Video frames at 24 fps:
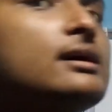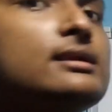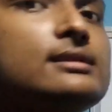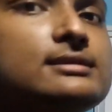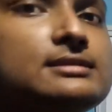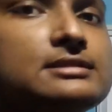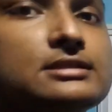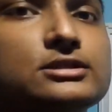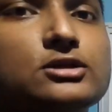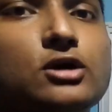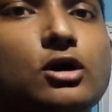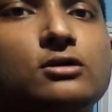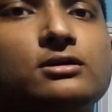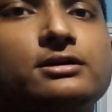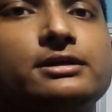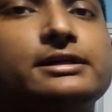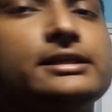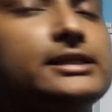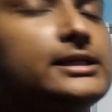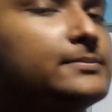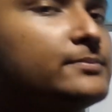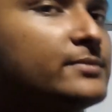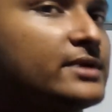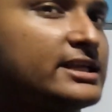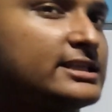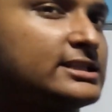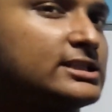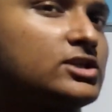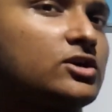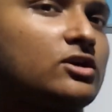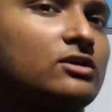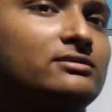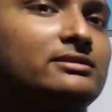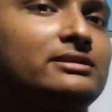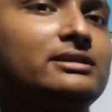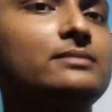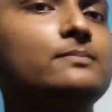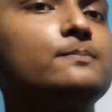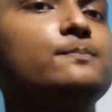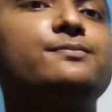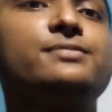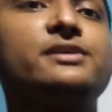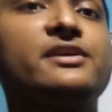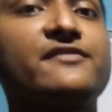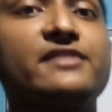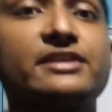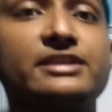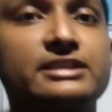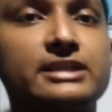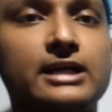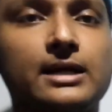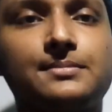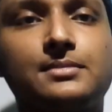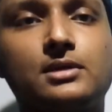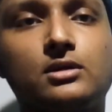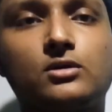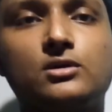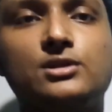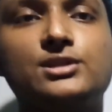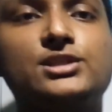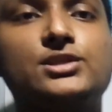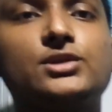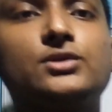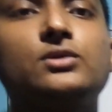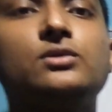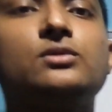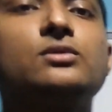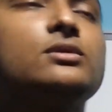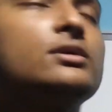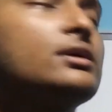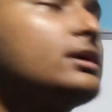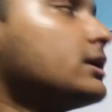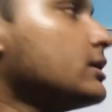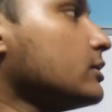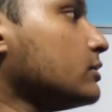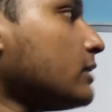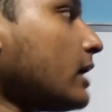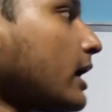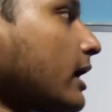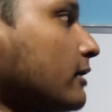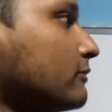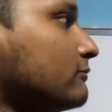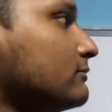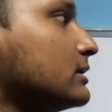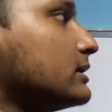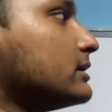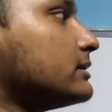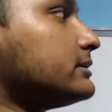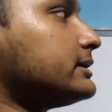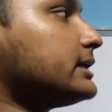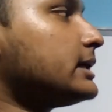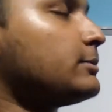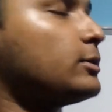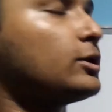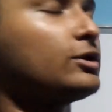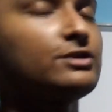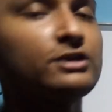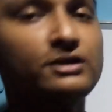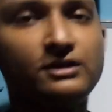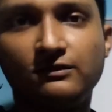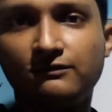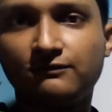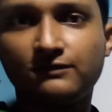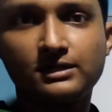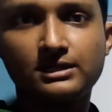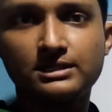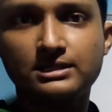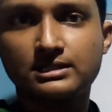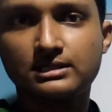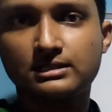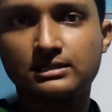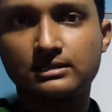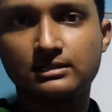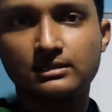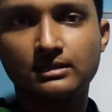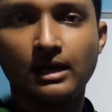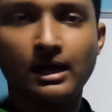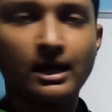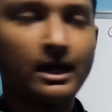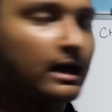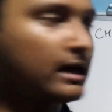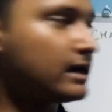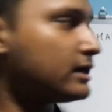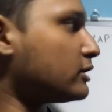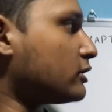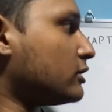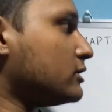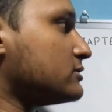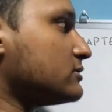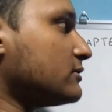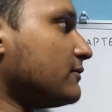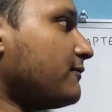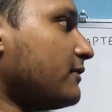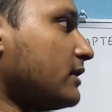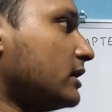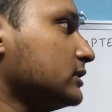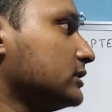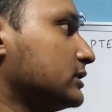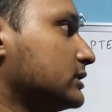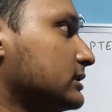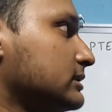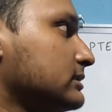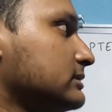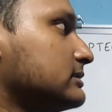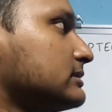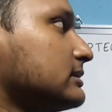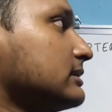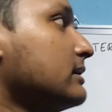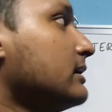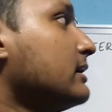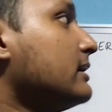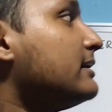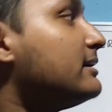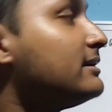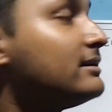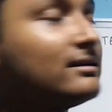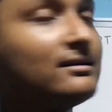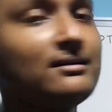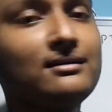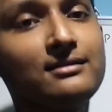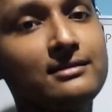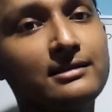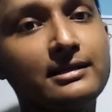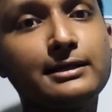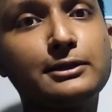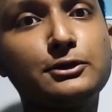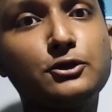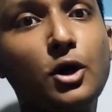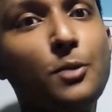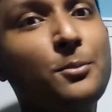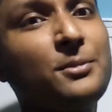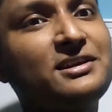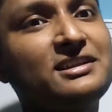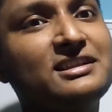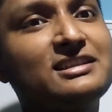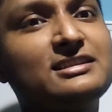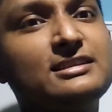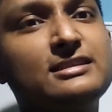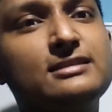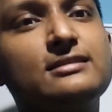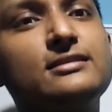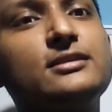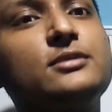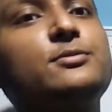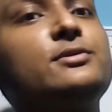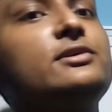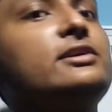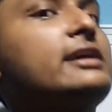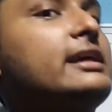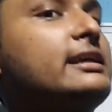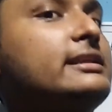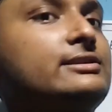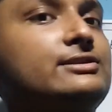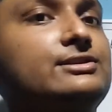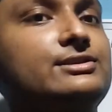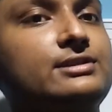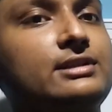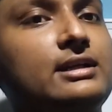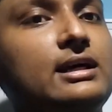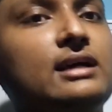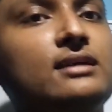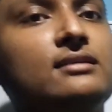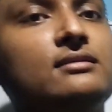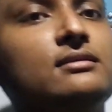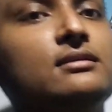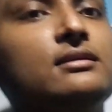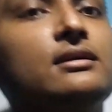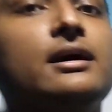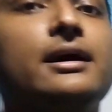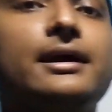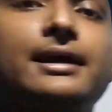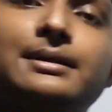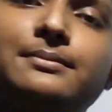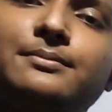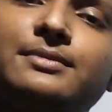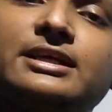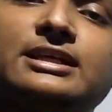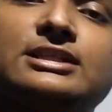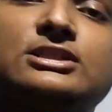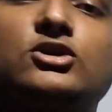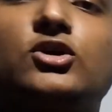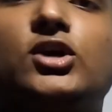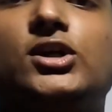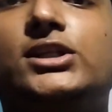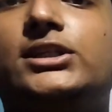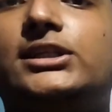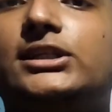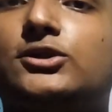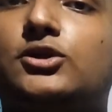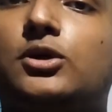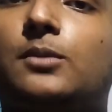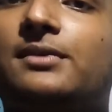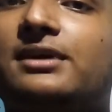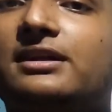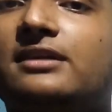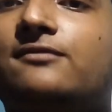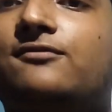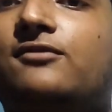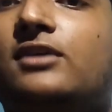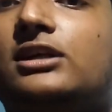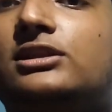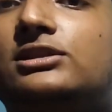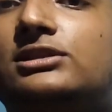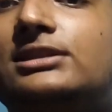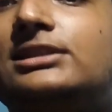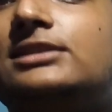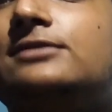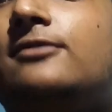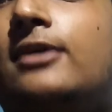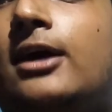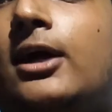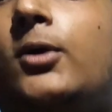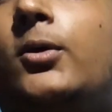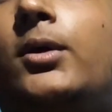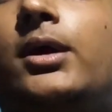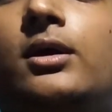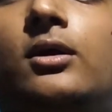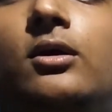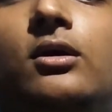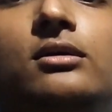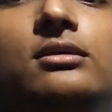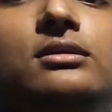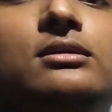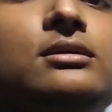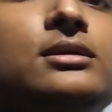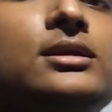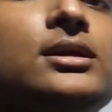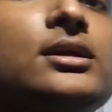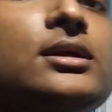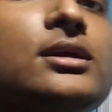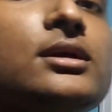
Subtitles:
This is already based on the previous chapter also. You have learnt about inverse and also functions. Here trigonometrics is a bit extra, and based on the trigonometric functions we are going on